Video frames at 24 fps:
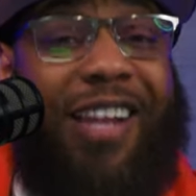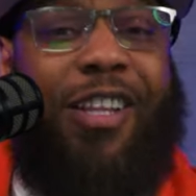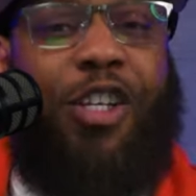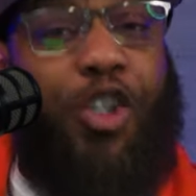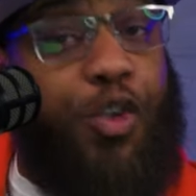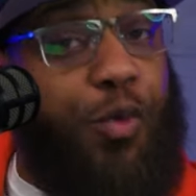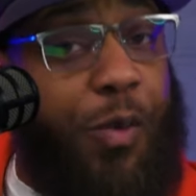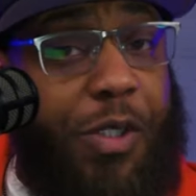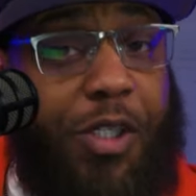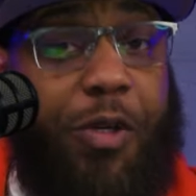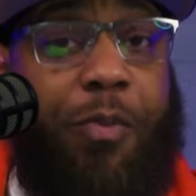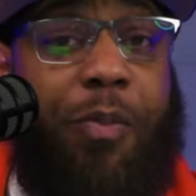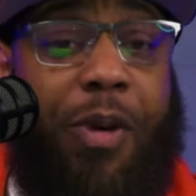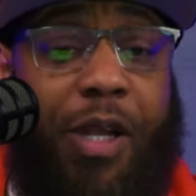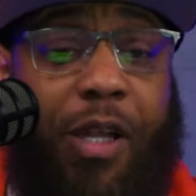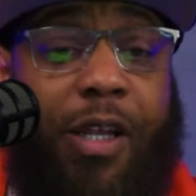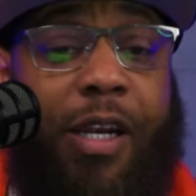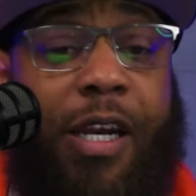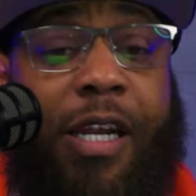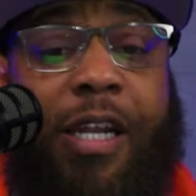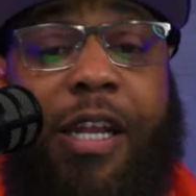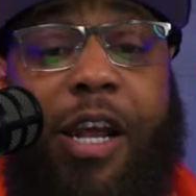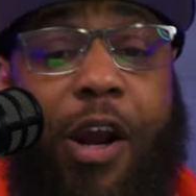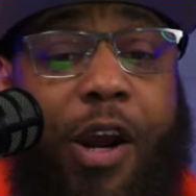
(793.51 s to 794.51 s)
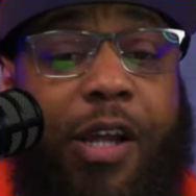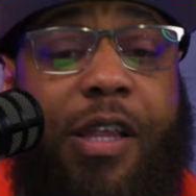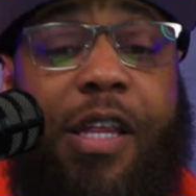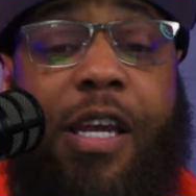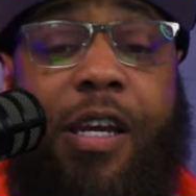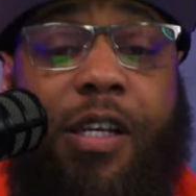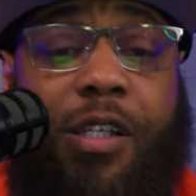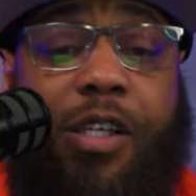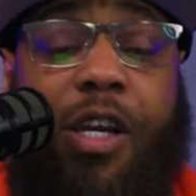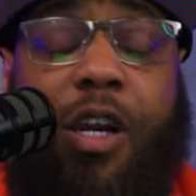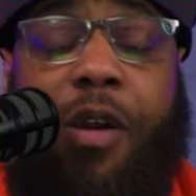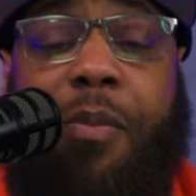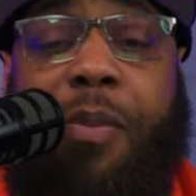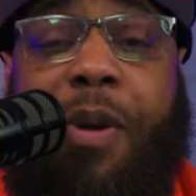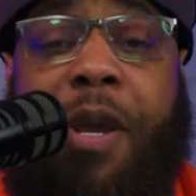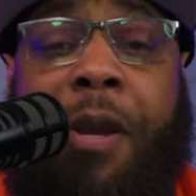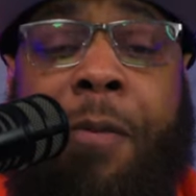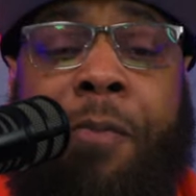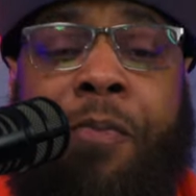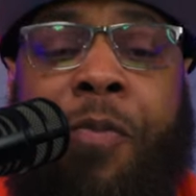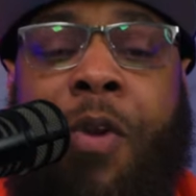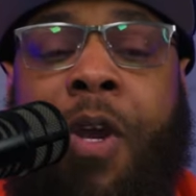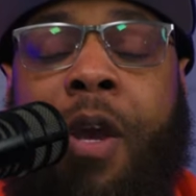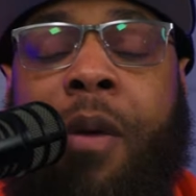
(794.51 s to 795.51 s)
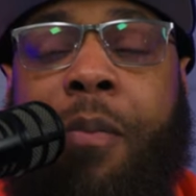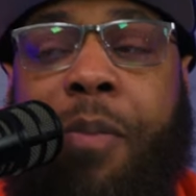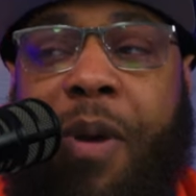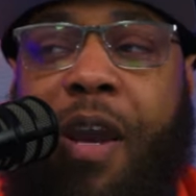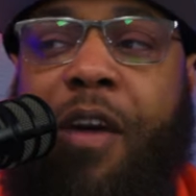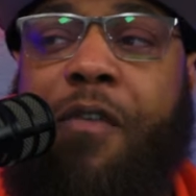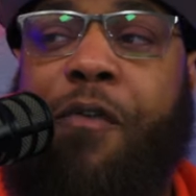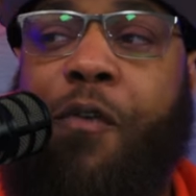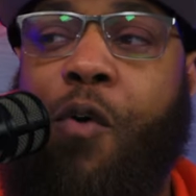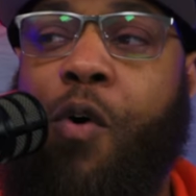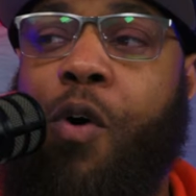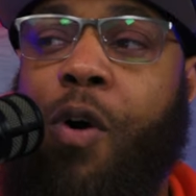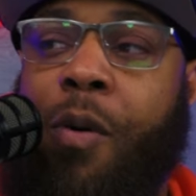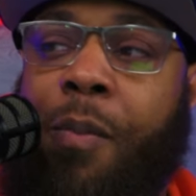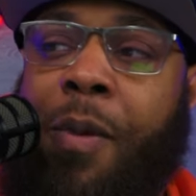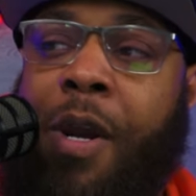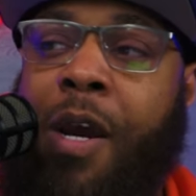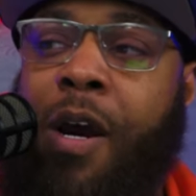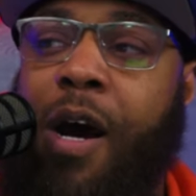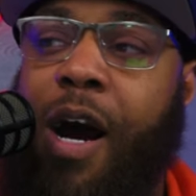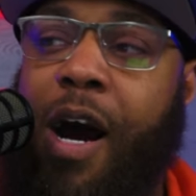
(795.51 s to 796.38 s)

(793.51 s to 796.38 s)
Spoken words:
The switchability there, I think, is going to be big for him.